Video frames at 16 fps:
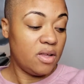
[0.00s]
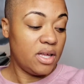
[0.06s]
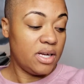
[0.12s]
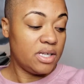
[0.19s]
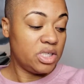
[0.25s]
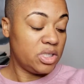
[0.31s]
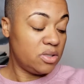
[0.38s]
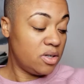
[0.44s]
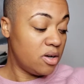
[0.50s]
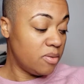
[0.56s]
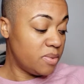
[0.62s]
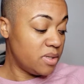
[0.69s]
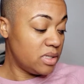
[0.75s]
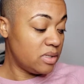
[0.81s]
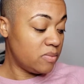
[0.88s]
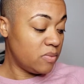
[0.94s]
as you know,
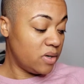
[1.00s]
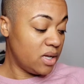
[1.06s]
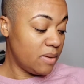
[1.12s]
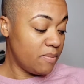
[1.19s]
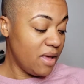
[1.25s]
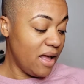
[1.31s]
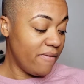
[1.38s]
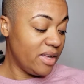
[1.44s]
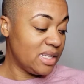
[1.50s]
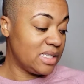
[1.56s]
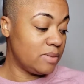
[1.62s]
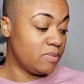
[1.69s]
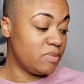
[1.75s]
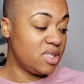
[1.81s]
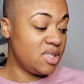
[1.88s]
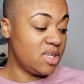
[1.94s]
but this morning I'm having
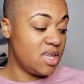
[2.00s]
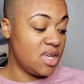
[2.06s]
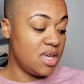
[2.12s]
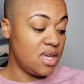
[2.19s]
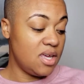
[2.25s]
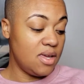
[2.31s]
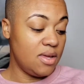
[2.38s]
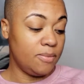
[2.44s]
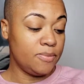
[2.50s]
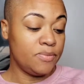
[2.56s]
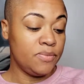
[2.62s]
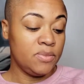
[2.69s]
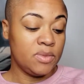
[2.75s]
some tea.